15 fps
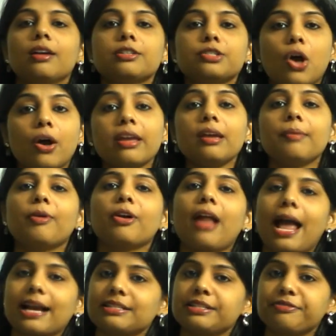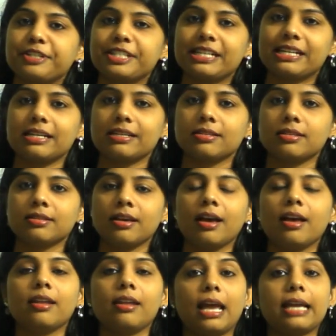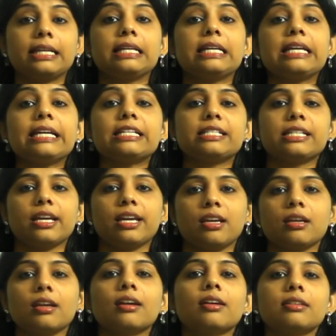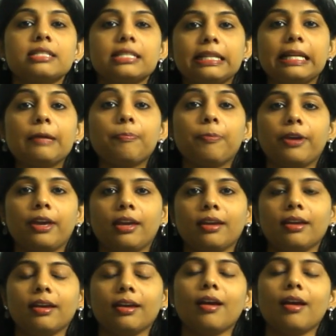Talking about activities like eating, sleeping.